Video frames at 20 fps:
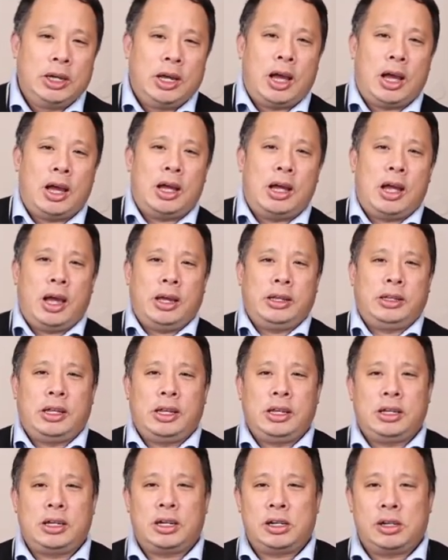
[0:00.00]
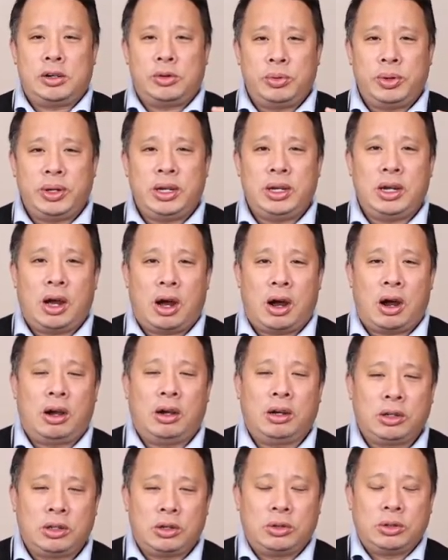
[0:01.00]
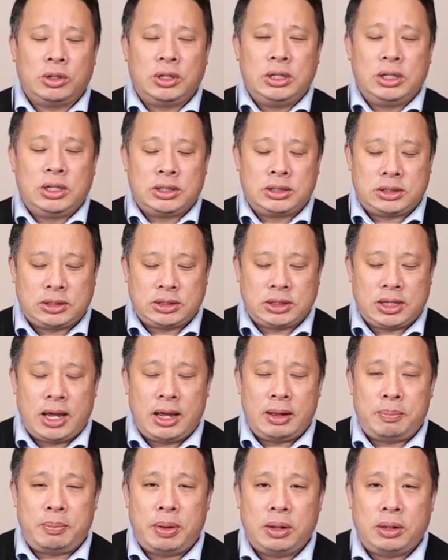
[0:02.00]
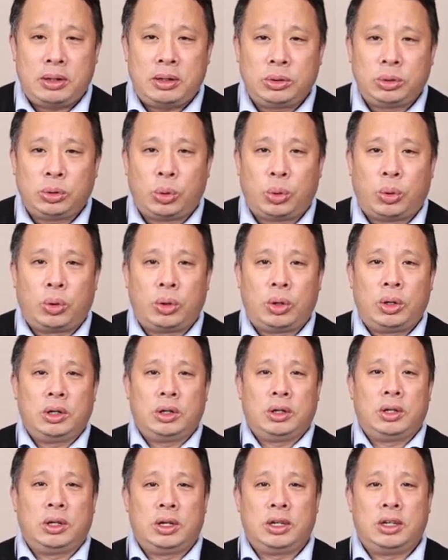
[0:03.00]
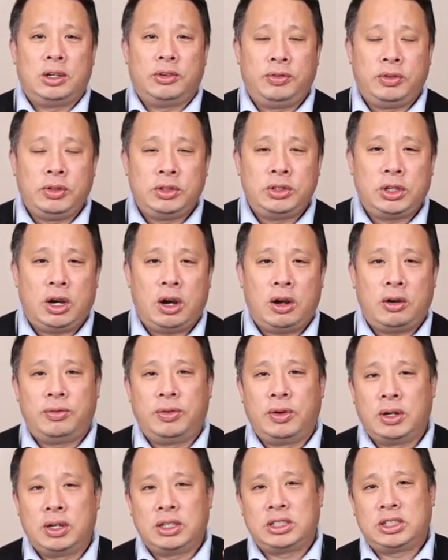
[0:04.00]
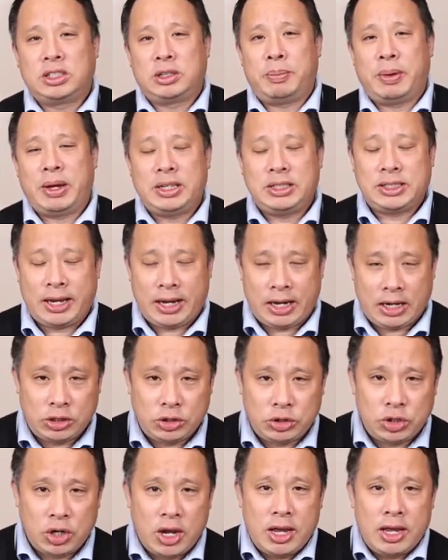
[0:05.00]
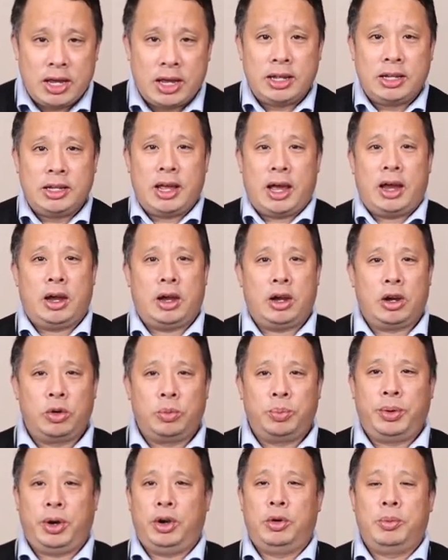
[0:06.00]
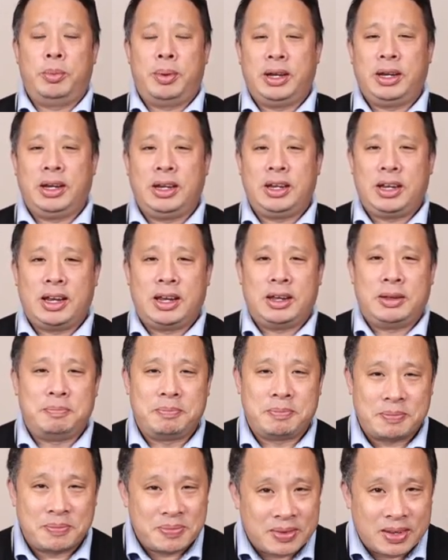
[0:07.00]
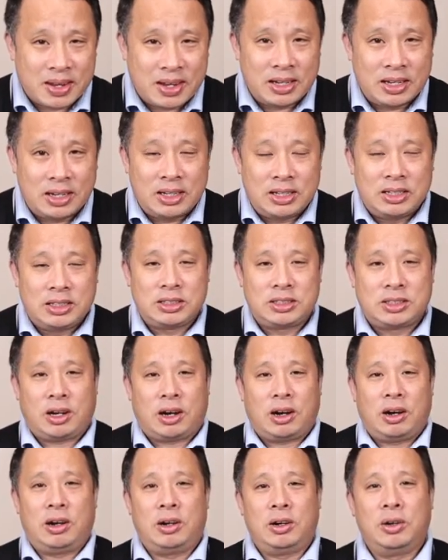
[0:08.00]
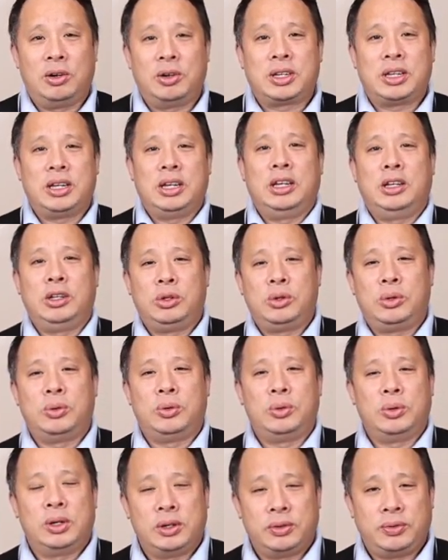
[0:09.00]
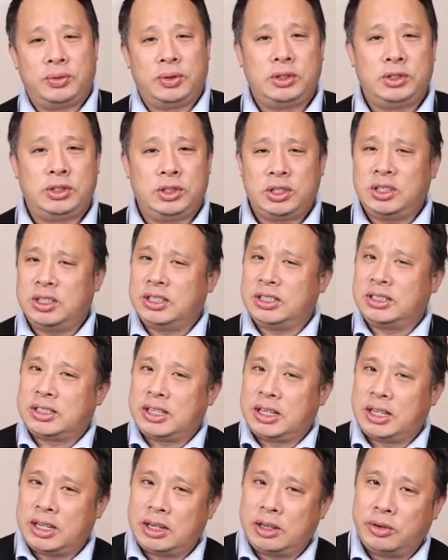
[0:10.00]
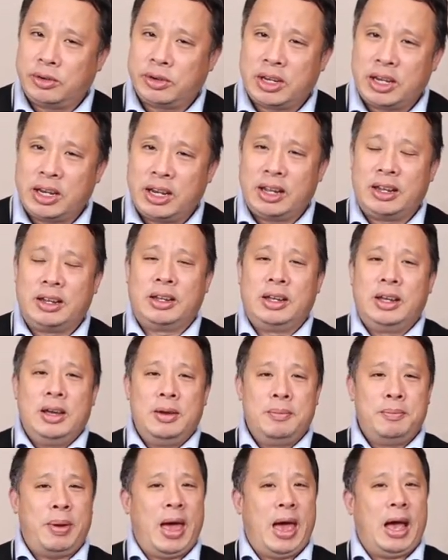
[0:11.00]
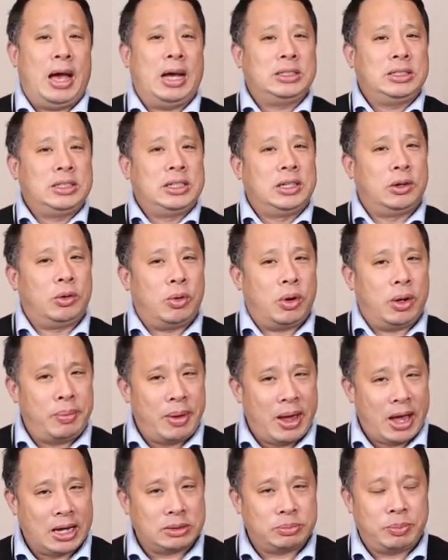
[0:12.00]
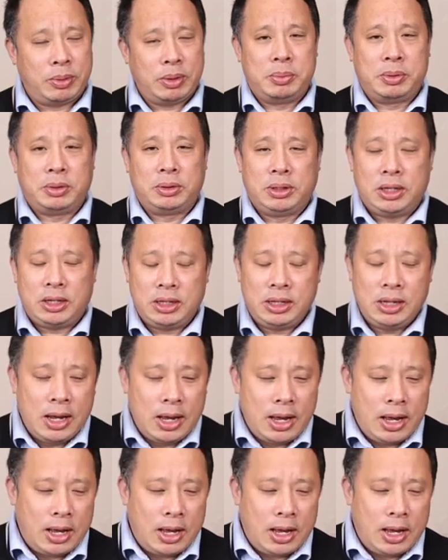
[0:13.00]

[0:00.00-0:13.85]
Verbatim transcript: uh, I think uh, we are going a step toward the future of uh, space age and I hope everybody can start looking to the future instead of looking at past and what past people did.